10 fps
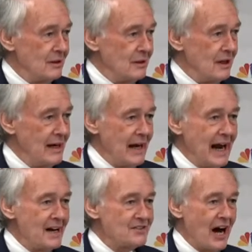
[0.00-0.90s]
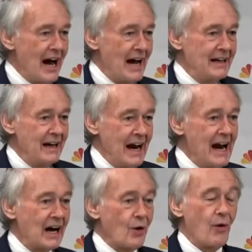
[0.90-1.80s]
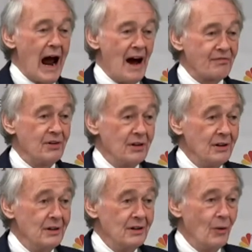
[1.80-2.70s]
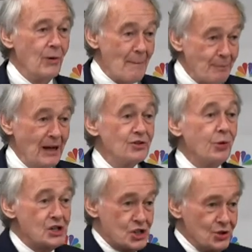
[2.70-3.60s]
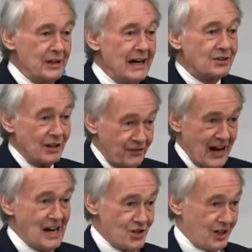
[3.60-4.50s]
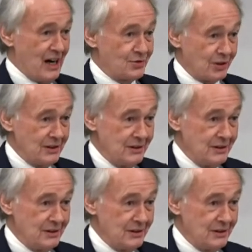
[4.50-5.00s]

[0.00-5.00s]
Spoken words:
and anti-aircraft weapons which you need to defend your country.